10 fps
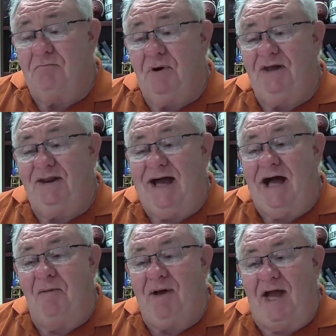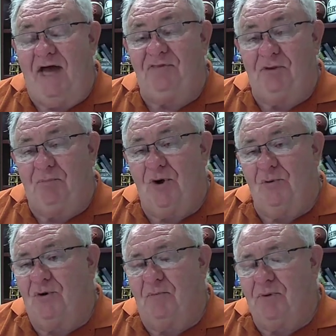but I'm at the
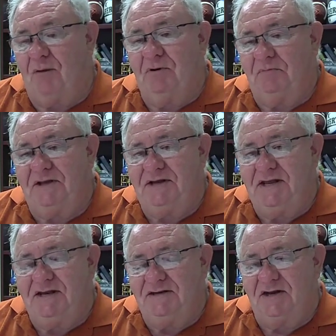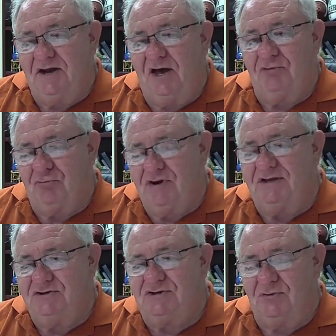point where I probably need to not
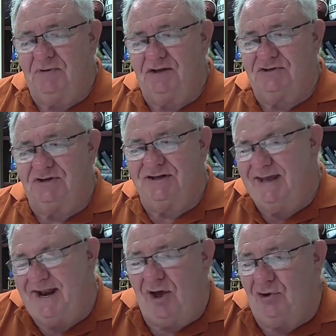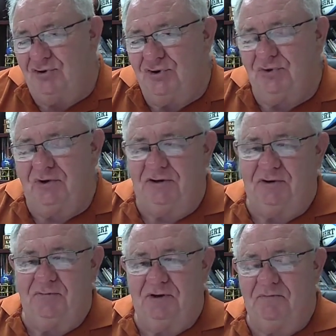read so much and get out and do a
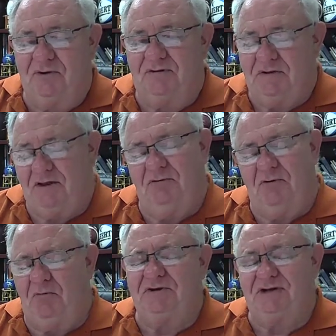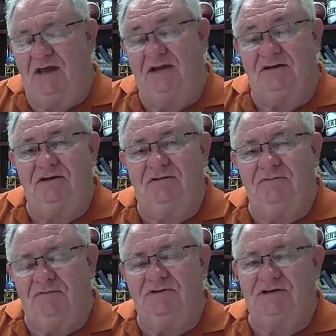little bit more. I think, well, what would you like to do?
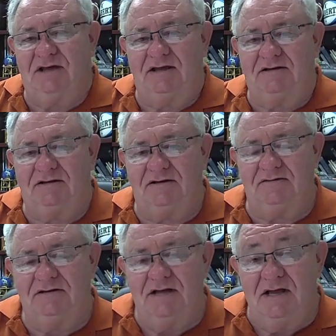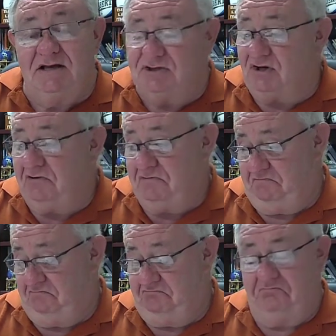What would you like to do?
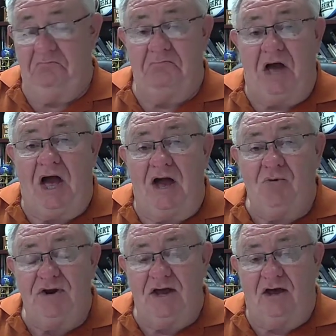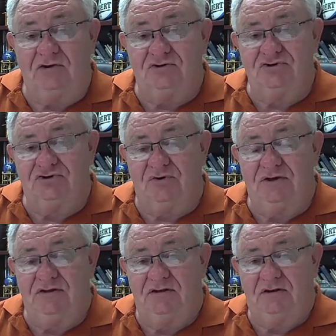So I went out and
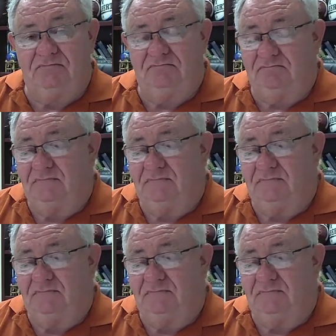joined the